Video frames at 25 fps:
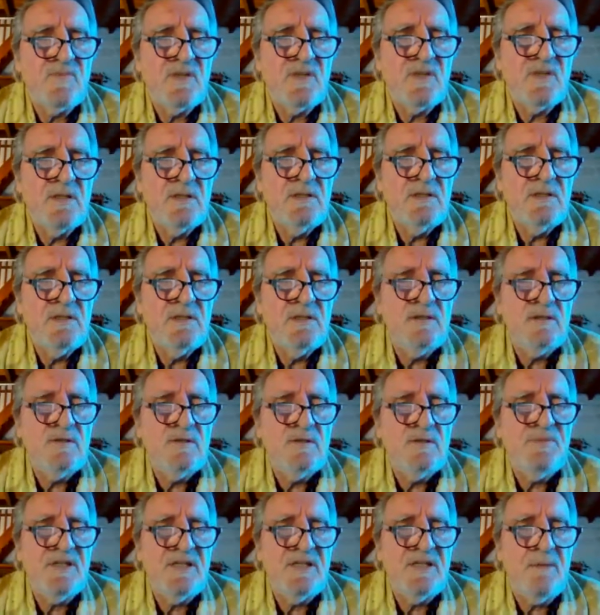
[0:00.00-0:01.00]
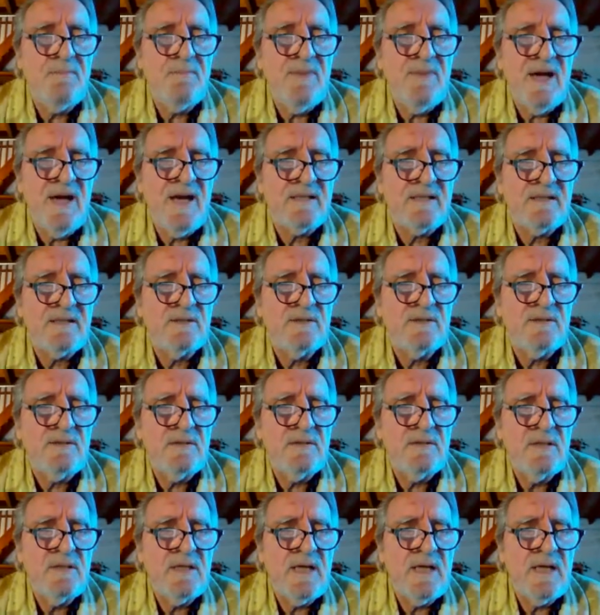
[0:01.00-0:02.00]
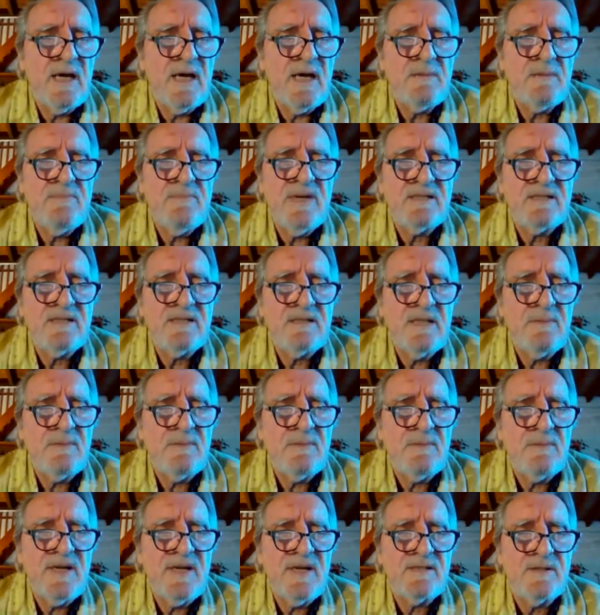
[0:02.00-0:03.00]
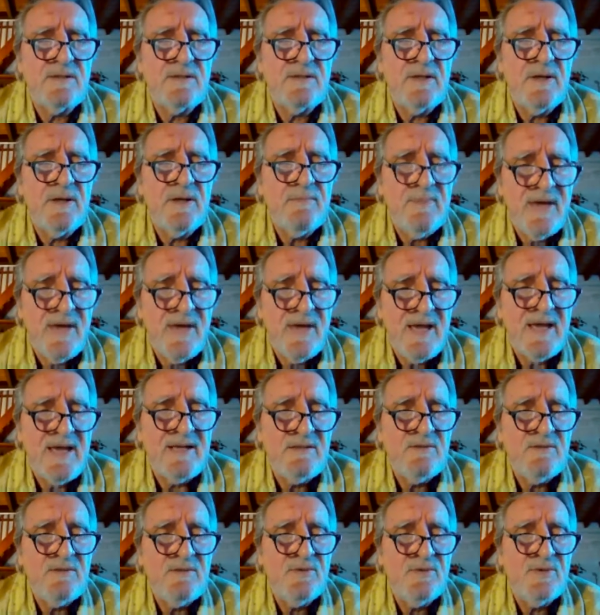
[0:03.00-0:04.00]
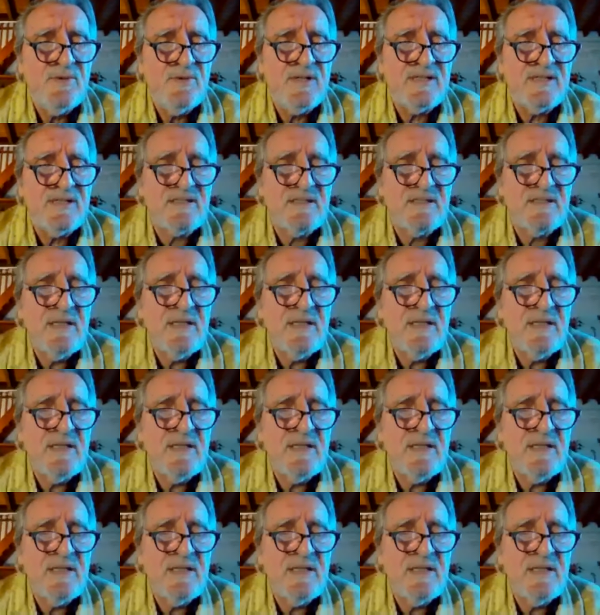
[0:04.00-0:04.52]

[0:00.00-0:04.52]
you become mad, you know? I met a man who was